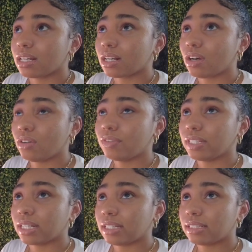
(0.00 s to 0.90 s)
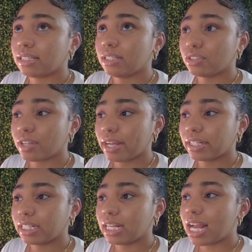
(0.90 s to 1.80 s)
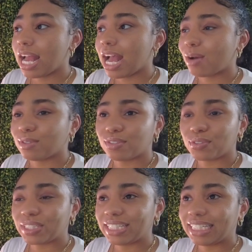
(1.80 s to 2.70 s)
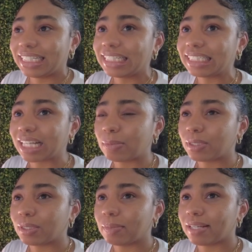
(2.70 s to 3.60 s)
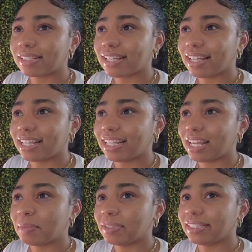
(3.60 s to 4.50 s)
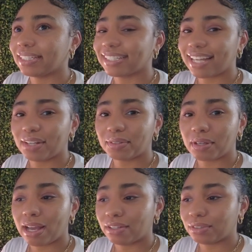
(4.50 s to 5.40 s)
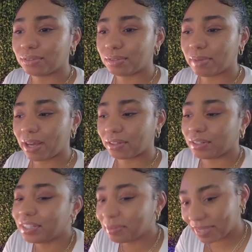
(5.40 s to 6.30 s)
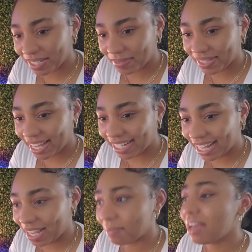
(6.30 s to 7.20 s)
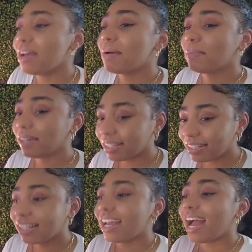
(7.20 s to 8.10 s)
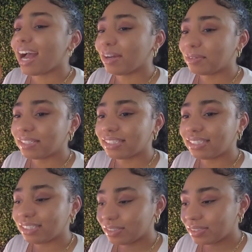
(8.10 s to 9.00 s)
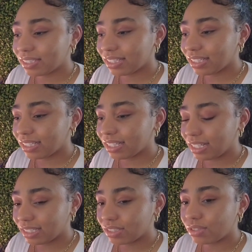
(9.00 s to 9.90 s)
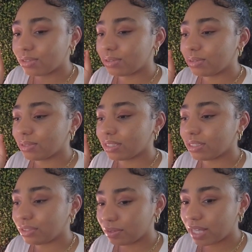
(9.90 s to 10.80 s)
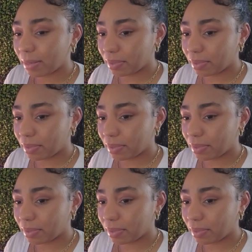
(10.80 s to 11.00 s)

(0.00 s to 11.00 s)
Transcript: COVID 19 tracker. I was really skeptical about saying that name one here because I don't know how YouTube algorithm does with that name, but I was using it to do that